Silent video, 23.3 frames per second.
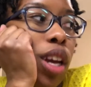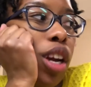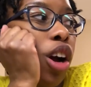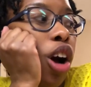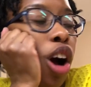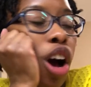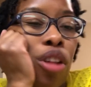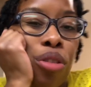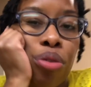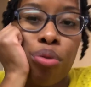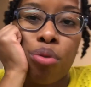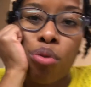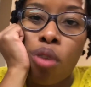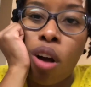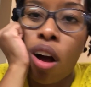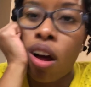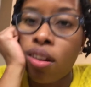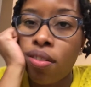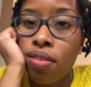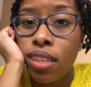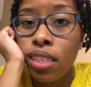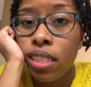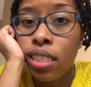gone through
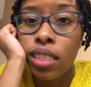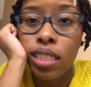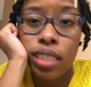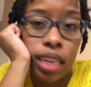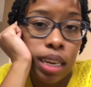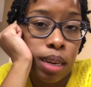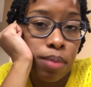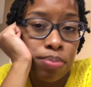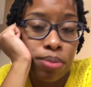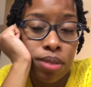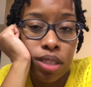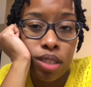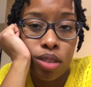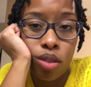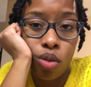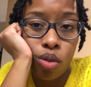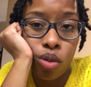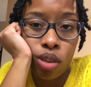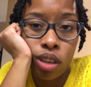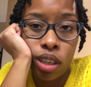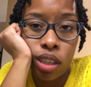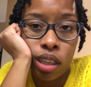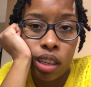all of the steps
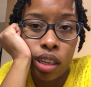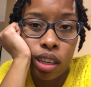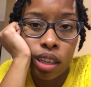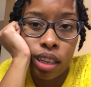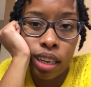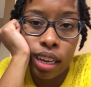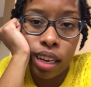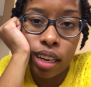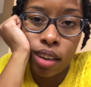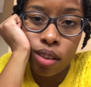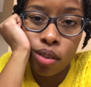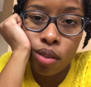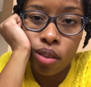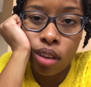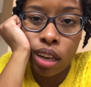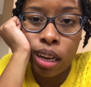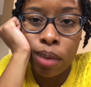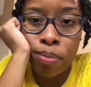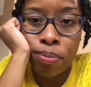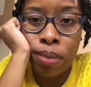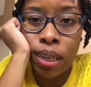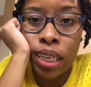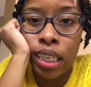on how
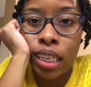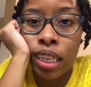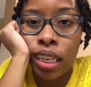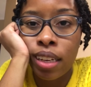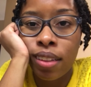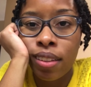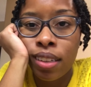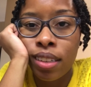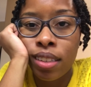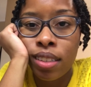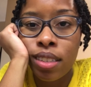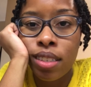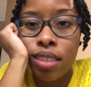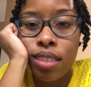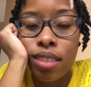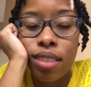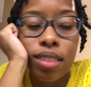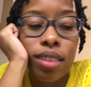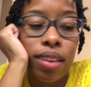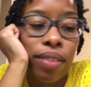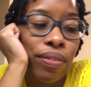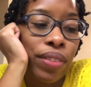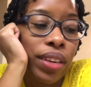I'm making
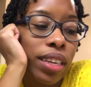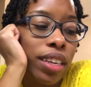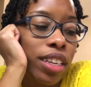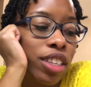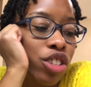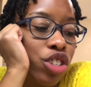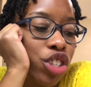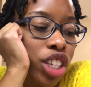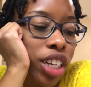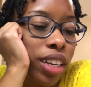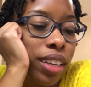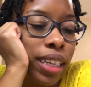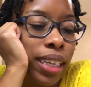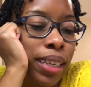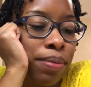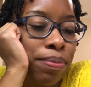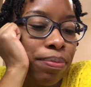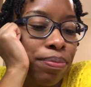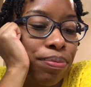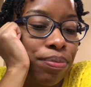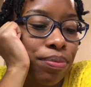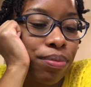this vegan chili.